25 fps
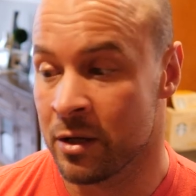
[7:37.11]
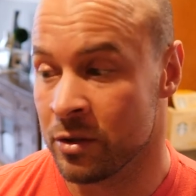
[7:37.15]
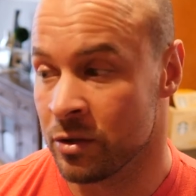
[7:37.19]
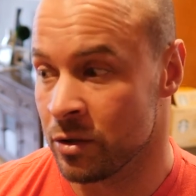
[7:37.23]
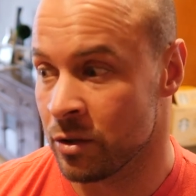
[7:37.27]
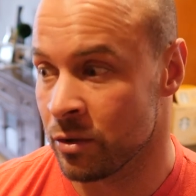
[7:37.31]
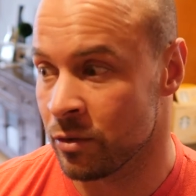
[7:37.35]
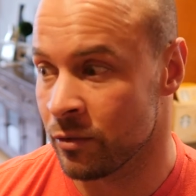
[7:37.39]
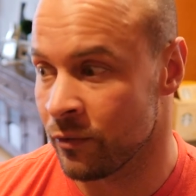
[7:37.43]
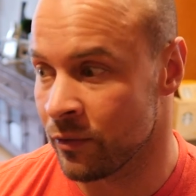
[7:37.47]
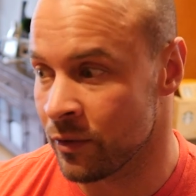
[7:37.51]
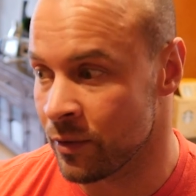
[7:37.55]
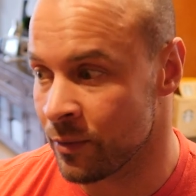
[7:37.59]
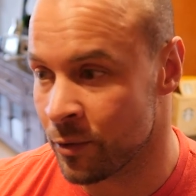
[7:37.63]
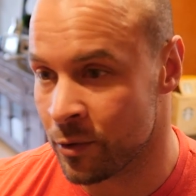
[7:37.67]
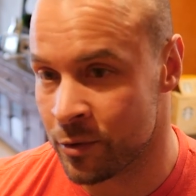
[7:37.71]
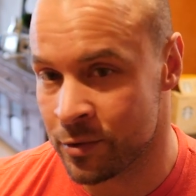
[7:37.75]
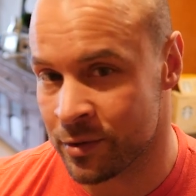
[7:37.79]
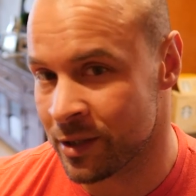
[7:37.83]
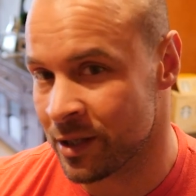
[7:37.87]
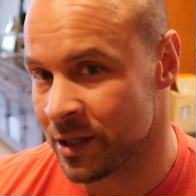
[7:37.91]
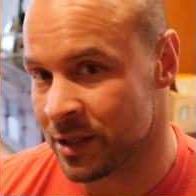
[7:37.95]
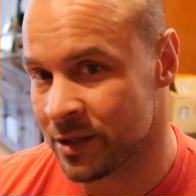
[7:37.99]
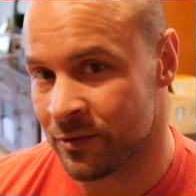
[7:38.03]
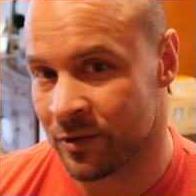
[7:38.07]
Do you feel more
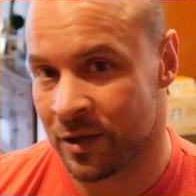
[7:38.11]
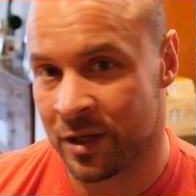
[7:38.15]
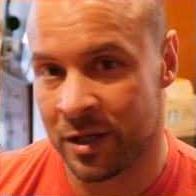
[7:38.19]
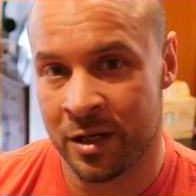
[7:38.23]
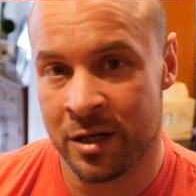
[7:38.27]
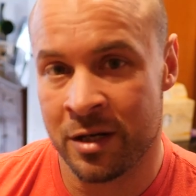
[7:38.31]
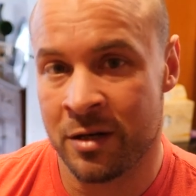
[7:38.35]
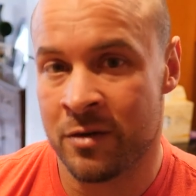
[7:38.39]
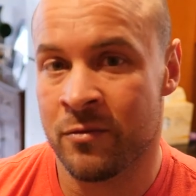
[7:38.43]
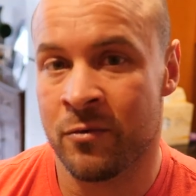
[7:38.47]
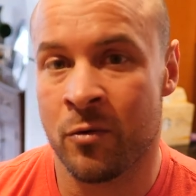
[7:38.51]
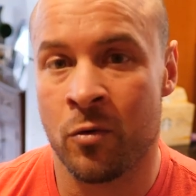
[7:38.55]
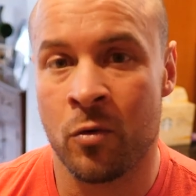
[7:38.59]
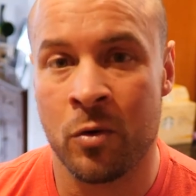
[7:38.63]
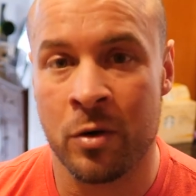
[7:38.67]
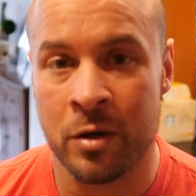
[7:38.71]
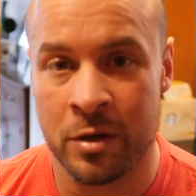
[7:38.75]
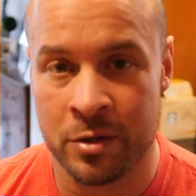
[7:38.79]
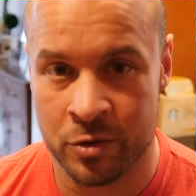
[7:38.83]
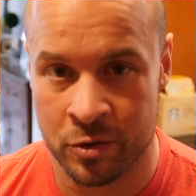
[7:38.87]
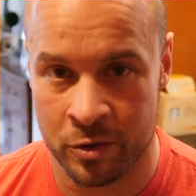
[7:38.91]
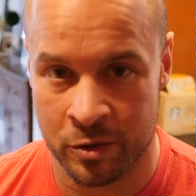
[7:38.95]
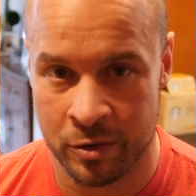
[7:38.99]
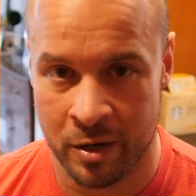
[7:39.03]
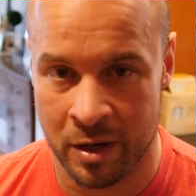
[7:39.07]
satisfied eating
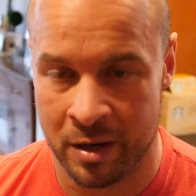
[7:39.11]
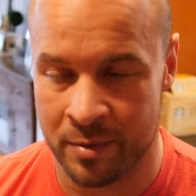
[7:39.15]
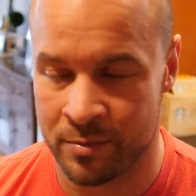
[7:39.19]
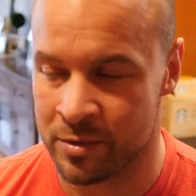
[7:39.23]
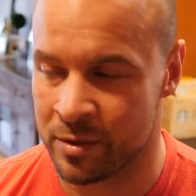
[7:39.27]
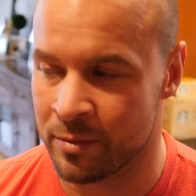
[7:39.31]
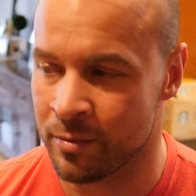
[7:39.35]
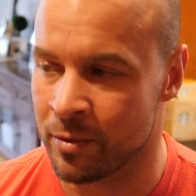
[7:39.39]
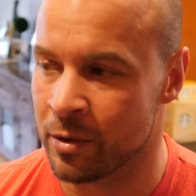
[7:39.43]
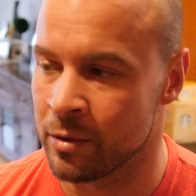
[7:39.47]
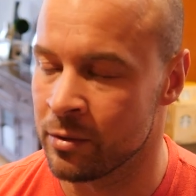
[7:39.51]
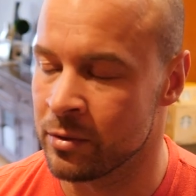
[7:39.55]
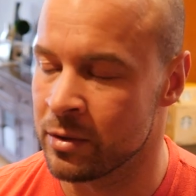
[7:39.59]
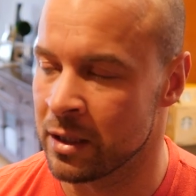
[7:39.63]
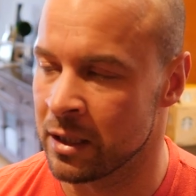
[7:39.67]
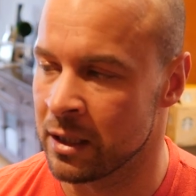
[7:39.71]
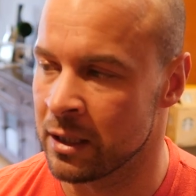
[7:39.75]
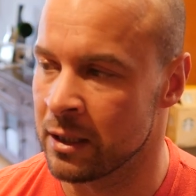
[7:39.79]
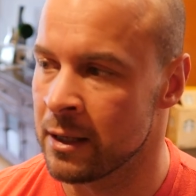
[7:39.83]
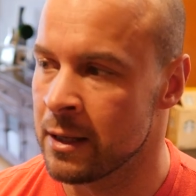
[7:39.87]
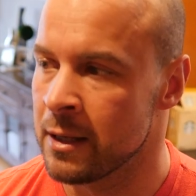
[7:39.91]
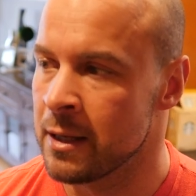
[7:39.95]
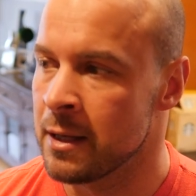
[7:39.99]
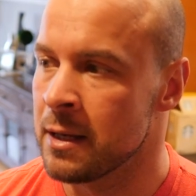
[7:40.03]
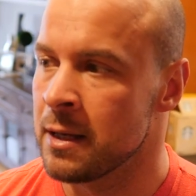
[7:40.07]
400 grams of
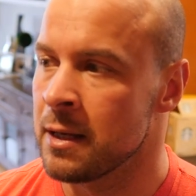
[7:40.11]
protein?